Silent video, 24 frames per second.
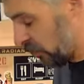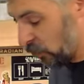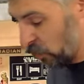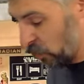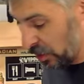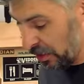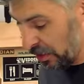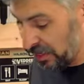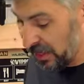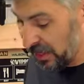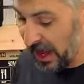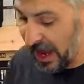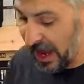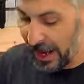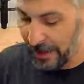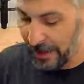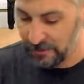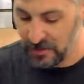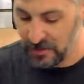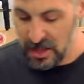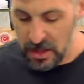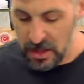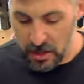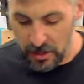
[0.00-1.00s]
with that.
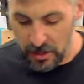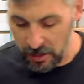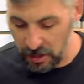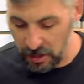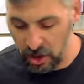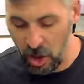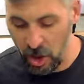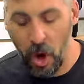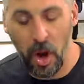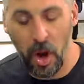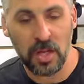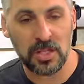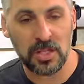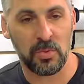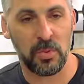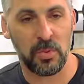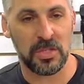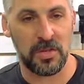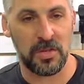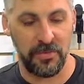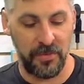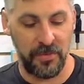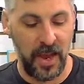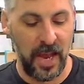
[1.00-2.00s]
Cost
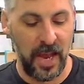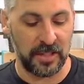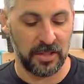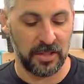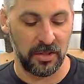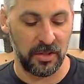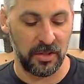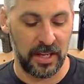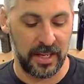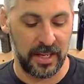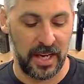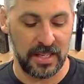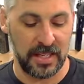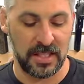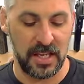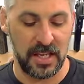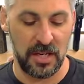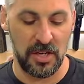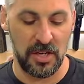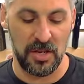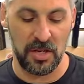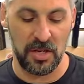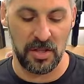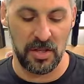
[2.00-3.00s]
was a factor. Like I
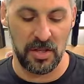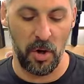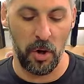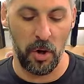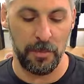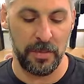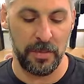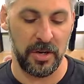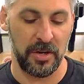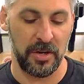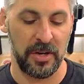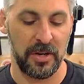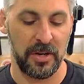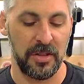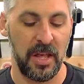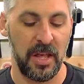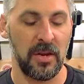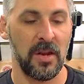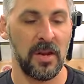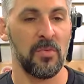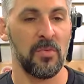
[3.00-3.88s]
said to you at the opener here, they